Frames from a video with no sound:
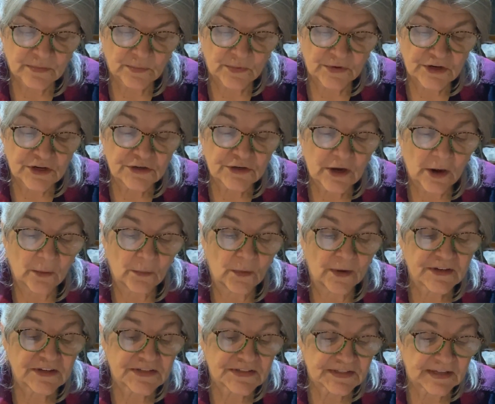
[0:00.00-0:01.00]
when you don't
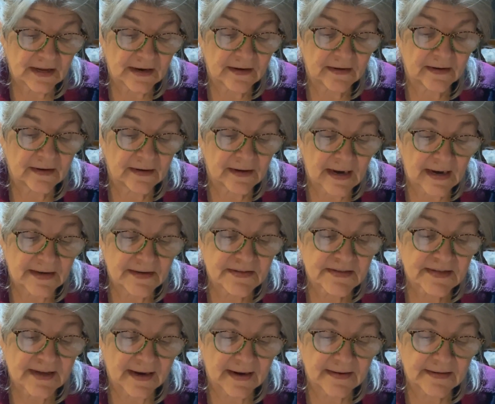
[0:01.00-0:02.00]
want to sit in an
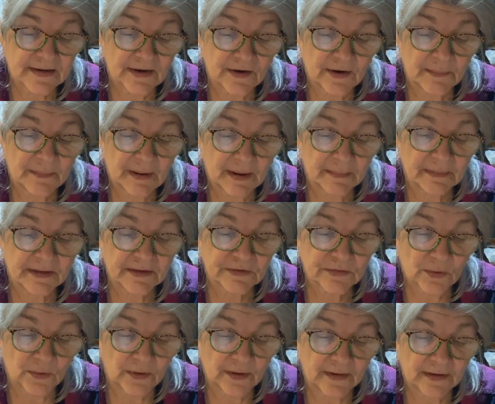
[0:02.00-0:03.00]
unsanitary public
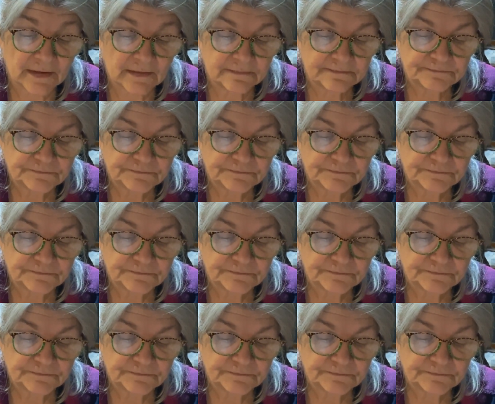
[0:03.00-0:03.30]
toilet